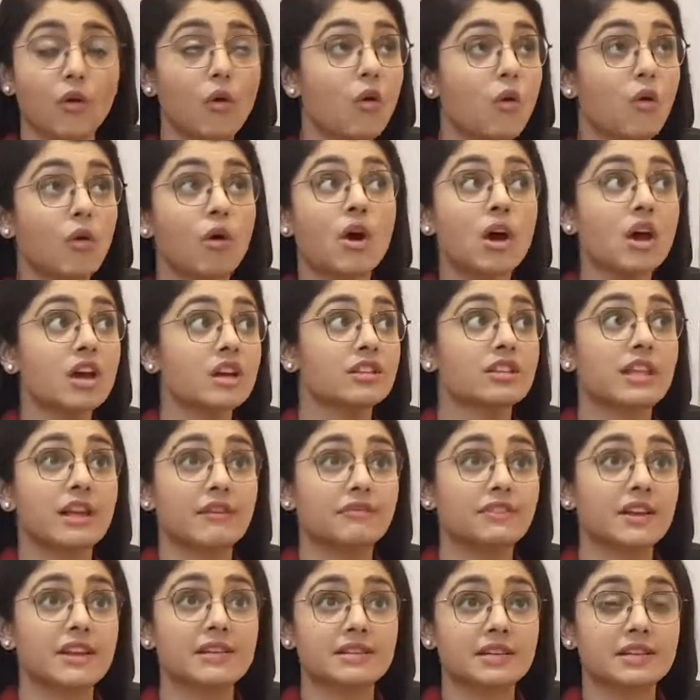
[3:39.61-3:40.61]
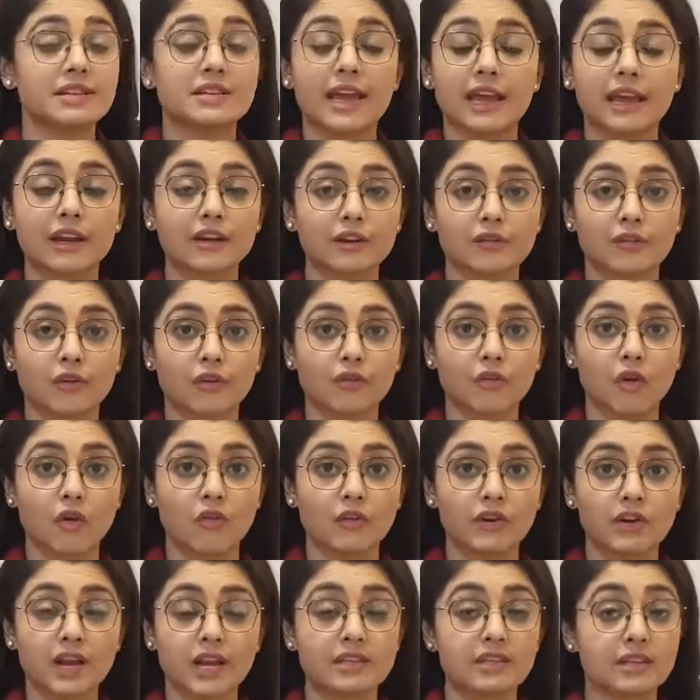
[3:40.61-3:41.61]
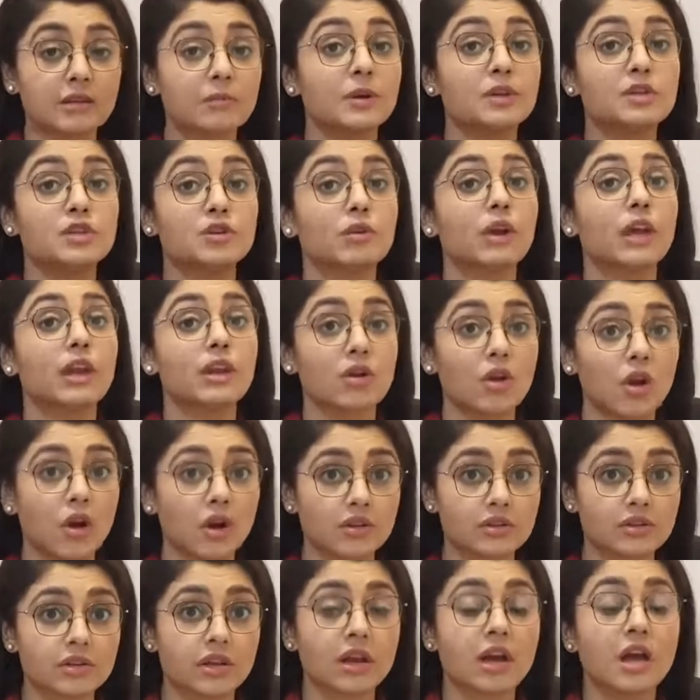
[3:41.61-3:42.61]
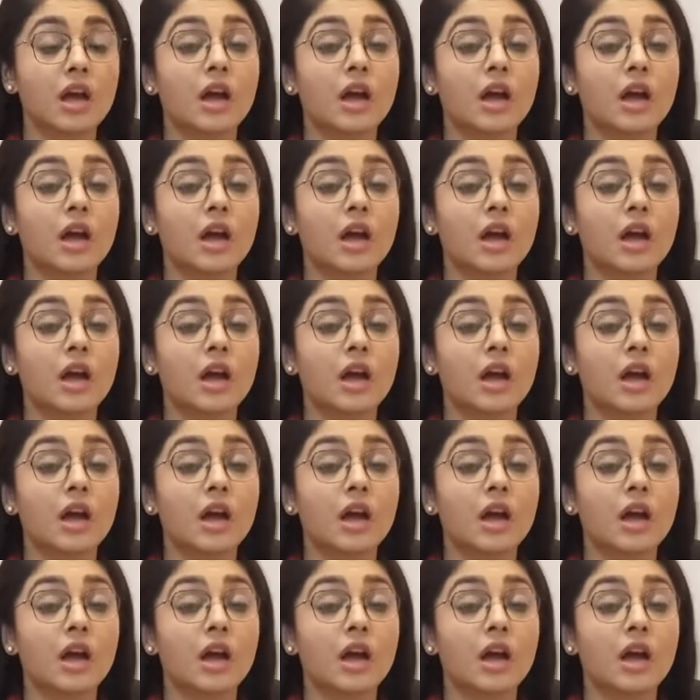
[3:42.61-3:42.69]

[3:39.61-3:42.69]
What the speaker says: Oh, they've tested negative of COVID-19, but you cannot